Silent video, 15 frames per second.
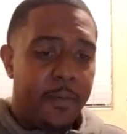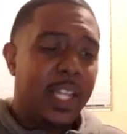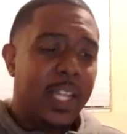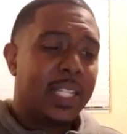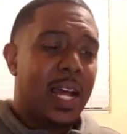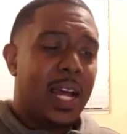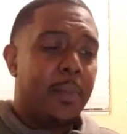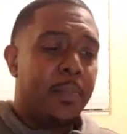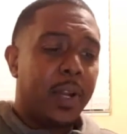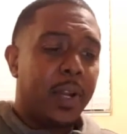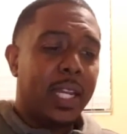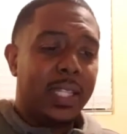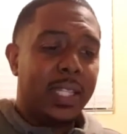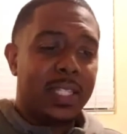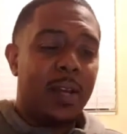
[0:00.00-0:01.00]
he's not
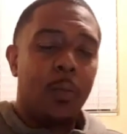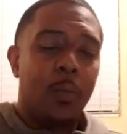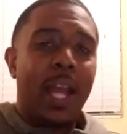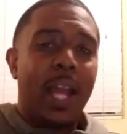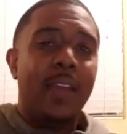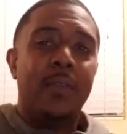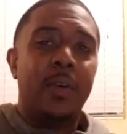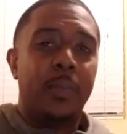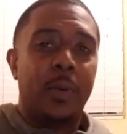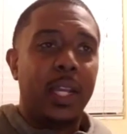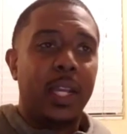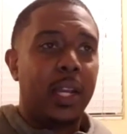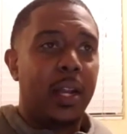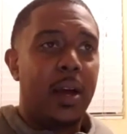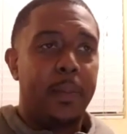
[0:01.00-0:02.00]
bringing this up, why even bring
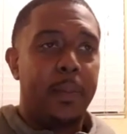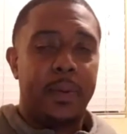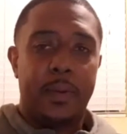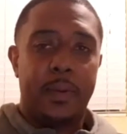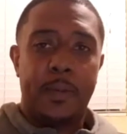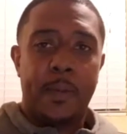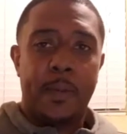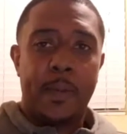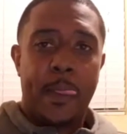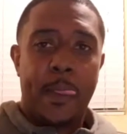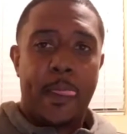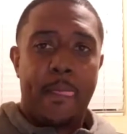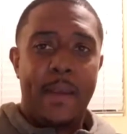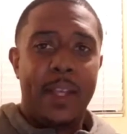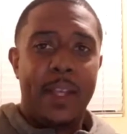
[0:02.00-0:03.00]
it up?
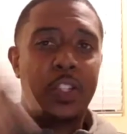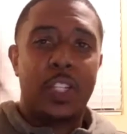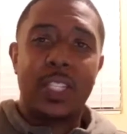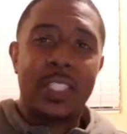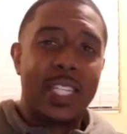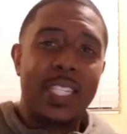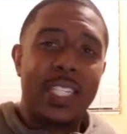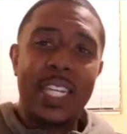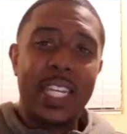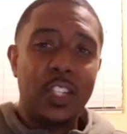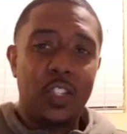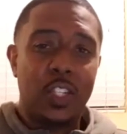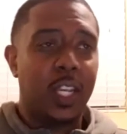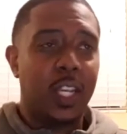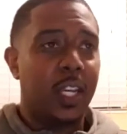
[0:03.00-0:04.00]
It's just a
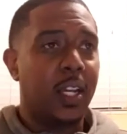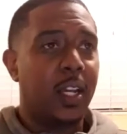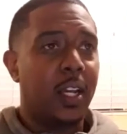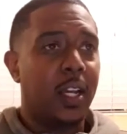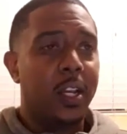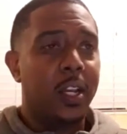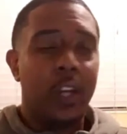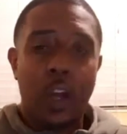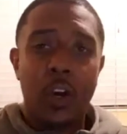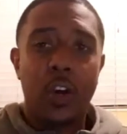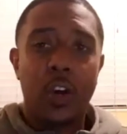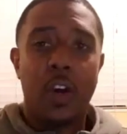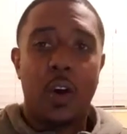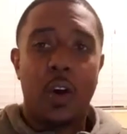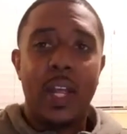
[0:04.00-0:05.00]
teaching. No, no,
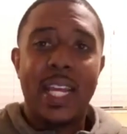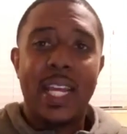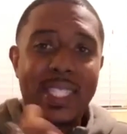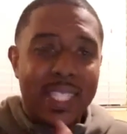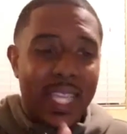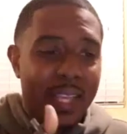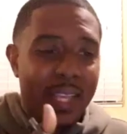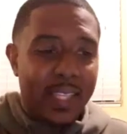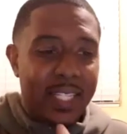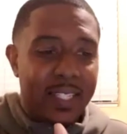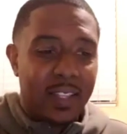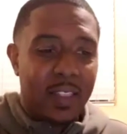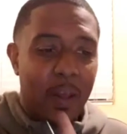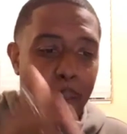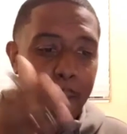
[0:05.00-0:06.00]
no. It's saying these are
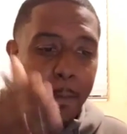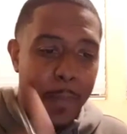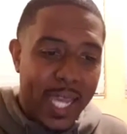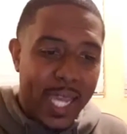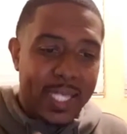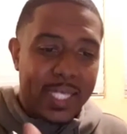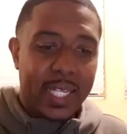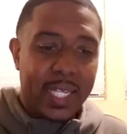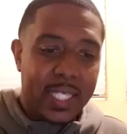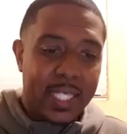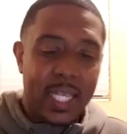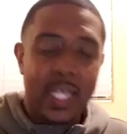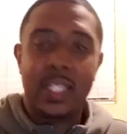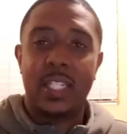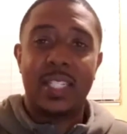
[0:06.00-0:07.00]
the basic
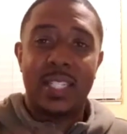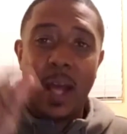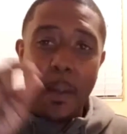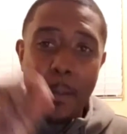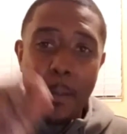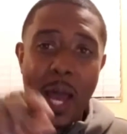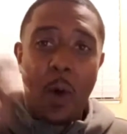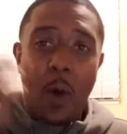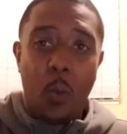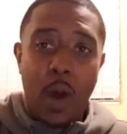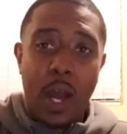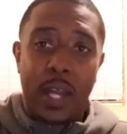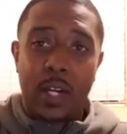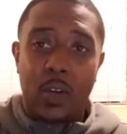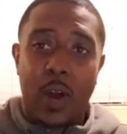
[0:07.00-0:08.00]
teachings about
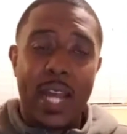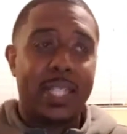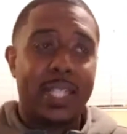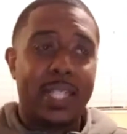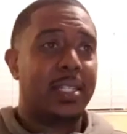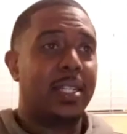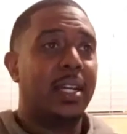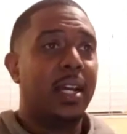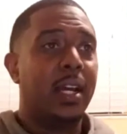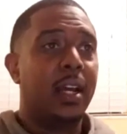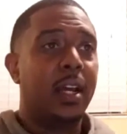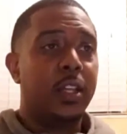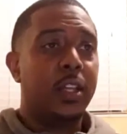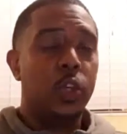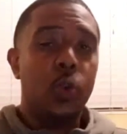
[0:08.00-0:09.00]
what? Christ.
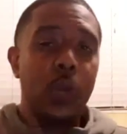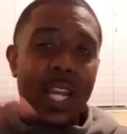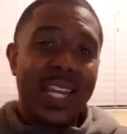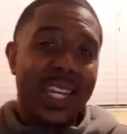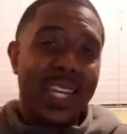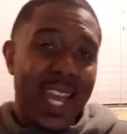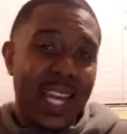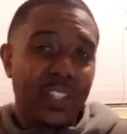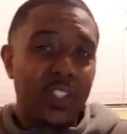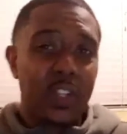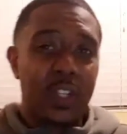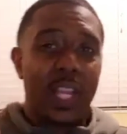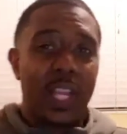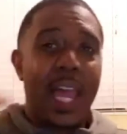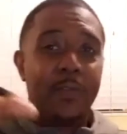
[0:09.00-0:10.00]
You connect
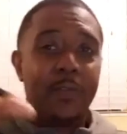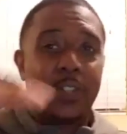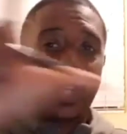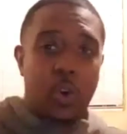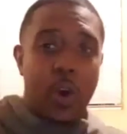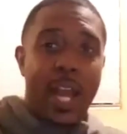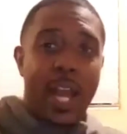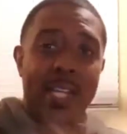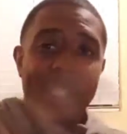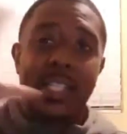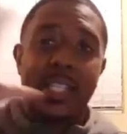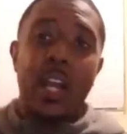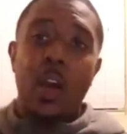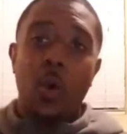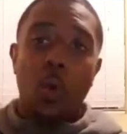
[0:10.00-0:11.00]
your life to
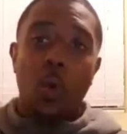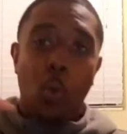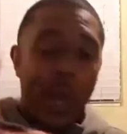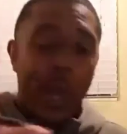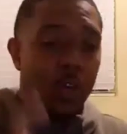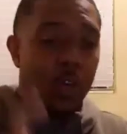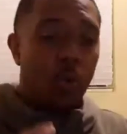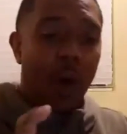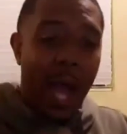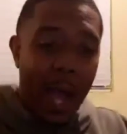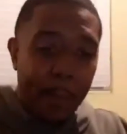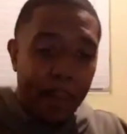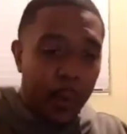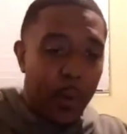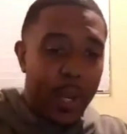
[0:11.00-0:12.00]
Christ when you
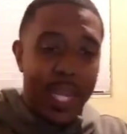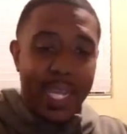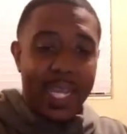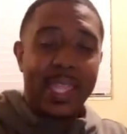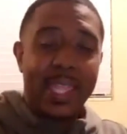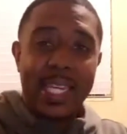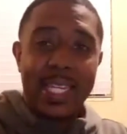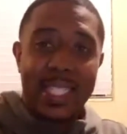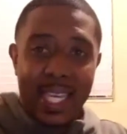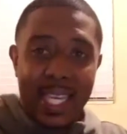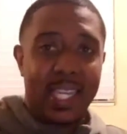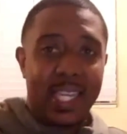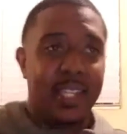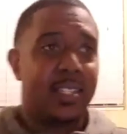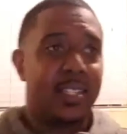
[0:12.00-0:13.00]
operate in these
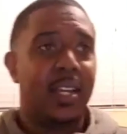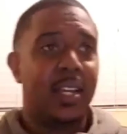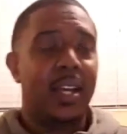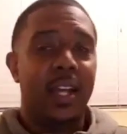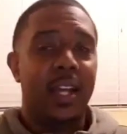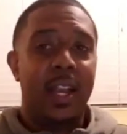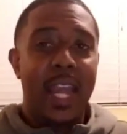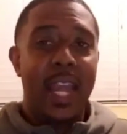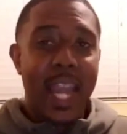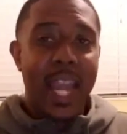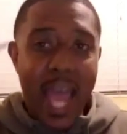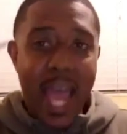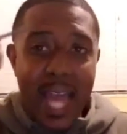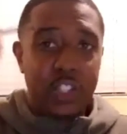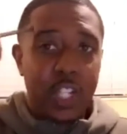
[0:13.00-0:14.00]
things,
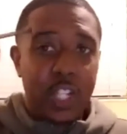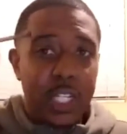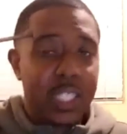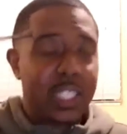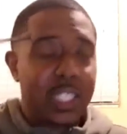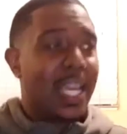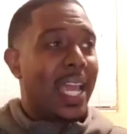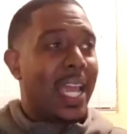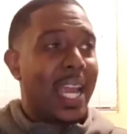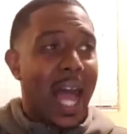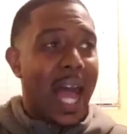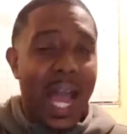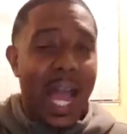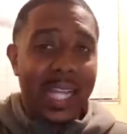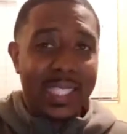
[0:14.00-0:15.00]
not just an
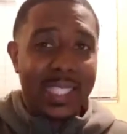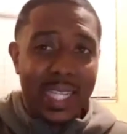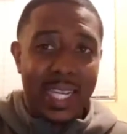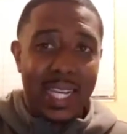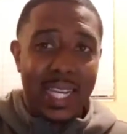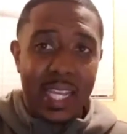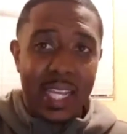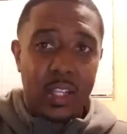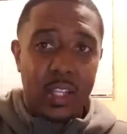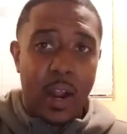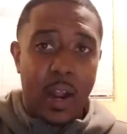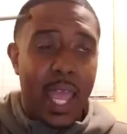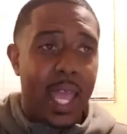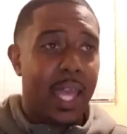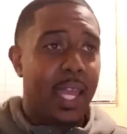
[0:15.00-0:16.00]
idea in your
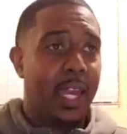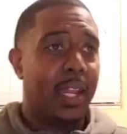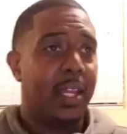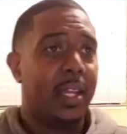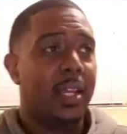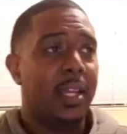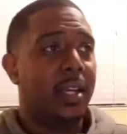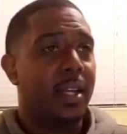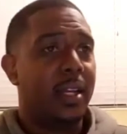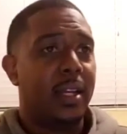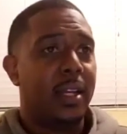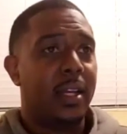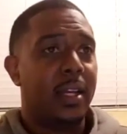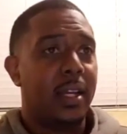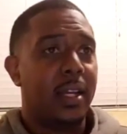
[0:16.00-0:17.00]
head.
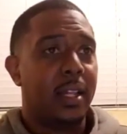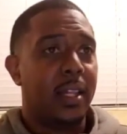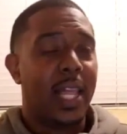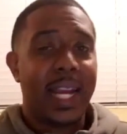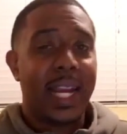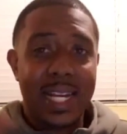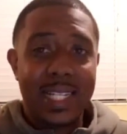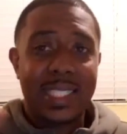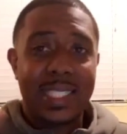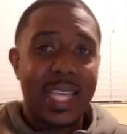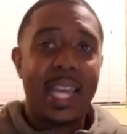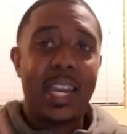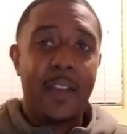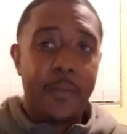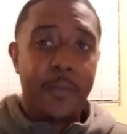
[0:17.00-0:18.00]
Like I
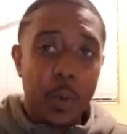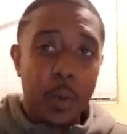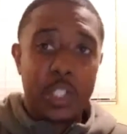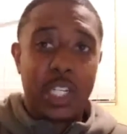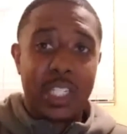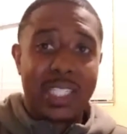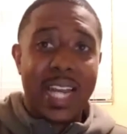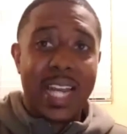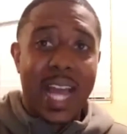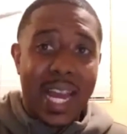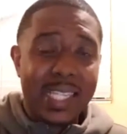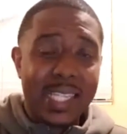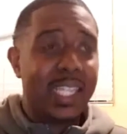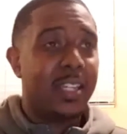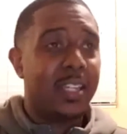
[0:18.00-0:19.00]
said, if it was just an
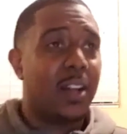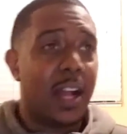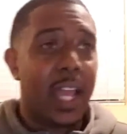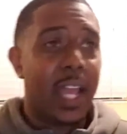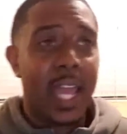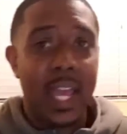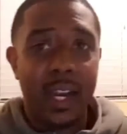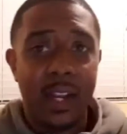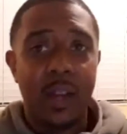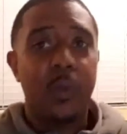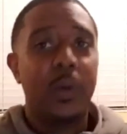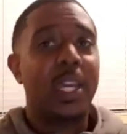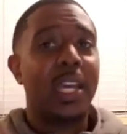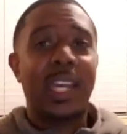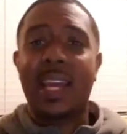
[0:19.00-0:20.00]
idea in your head,
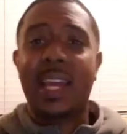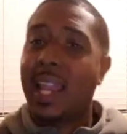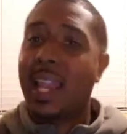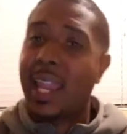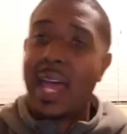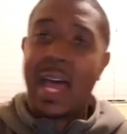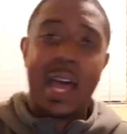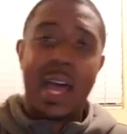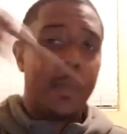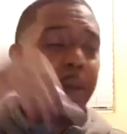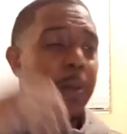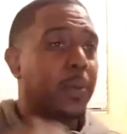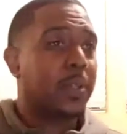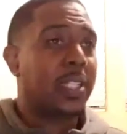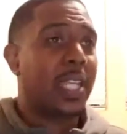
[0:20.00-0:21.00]
we can get a lot of
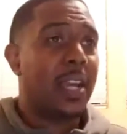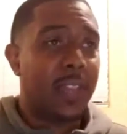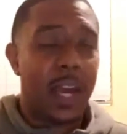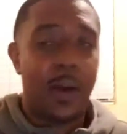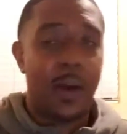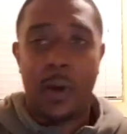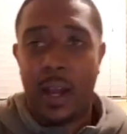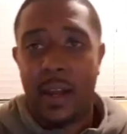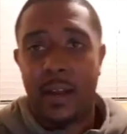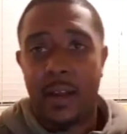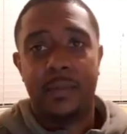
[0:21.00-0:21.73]
people saved that way.